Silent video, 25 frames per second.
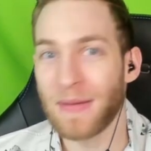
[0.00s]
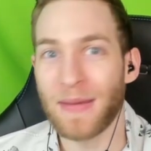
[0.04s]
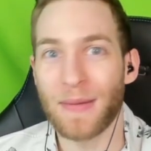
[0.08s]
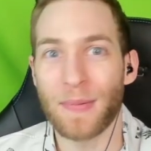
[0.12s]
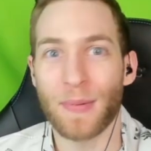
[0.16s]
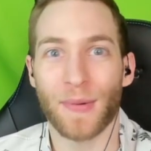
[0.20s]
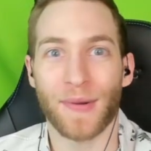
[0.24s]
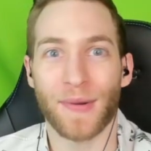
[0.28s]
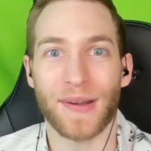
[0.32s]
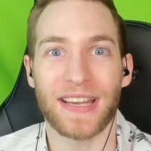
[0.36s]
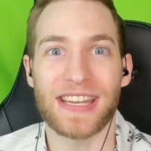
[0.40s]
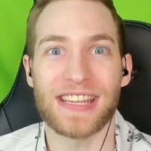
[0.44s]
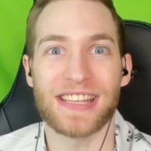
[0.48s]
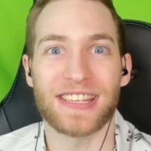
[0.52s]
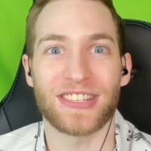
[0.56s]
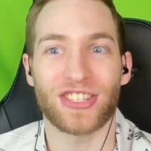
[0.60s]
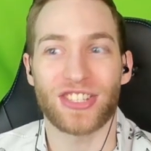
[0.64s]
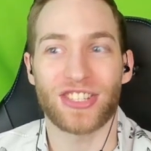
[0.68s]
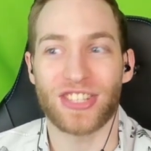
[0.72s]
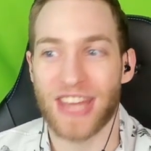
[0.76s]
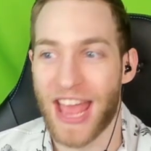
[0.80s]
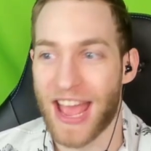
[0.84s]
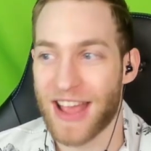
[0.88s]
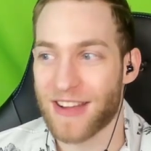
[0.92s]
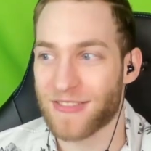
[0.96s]
many more in his
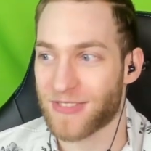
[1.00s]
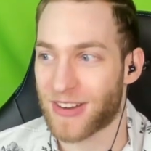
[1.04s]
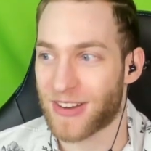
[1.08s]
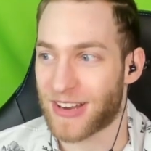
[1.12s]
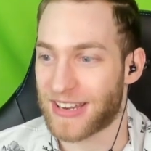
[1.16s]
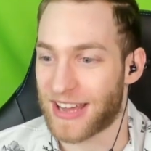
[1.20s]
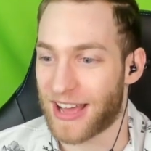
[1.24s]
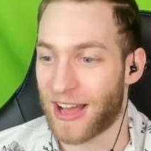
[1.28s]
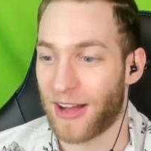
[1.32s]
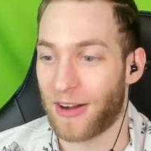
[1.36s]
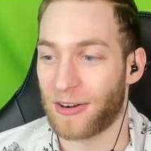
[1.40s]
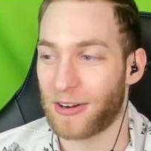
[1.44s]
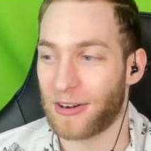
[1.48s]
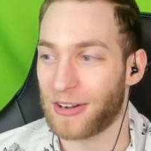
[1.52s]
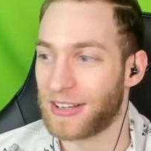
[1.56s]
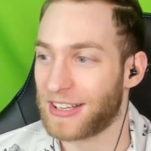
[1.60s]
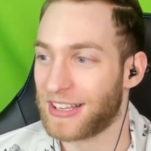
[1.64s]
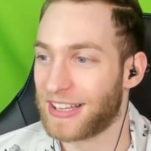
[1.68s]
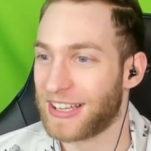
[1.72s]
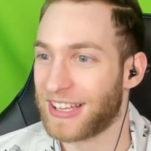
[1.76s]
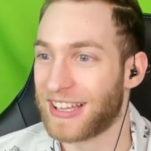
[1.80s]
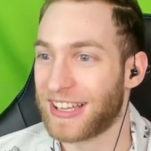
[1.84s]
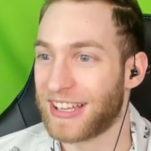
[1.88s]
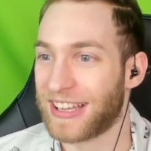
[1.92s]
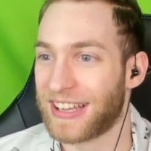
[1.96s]
chat right
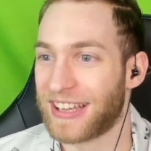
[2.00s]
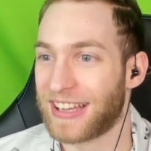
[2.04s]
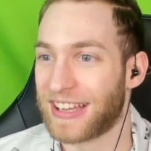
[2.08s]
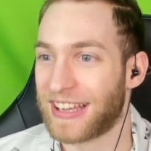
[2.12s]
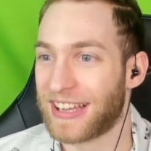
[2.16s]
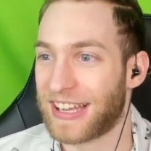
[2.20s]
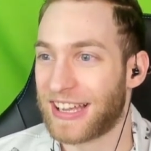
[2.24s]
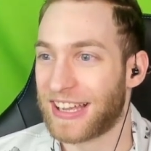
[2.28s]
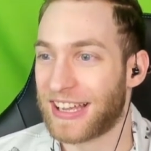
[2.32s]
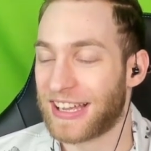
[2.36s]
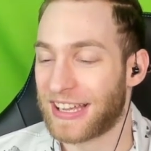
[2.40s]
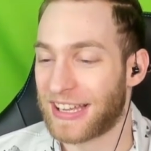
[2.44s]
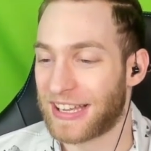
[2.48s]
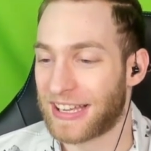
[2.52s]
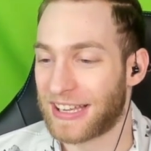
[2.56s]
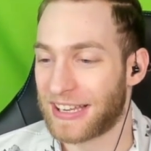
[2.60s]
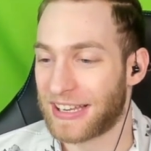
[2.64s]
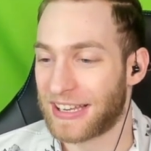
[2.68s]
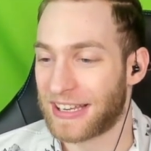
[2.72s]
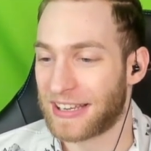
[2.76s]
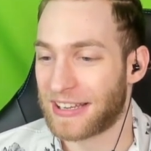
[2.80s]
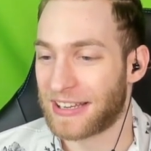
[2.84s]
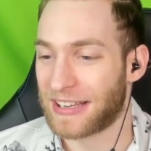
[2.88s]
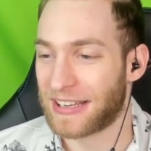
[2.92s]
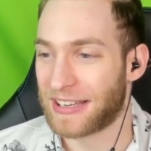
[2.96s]
success, now? But how
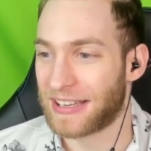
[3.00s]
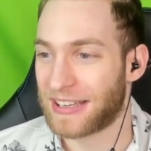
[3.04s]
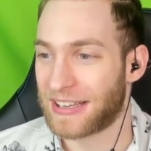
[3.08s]
could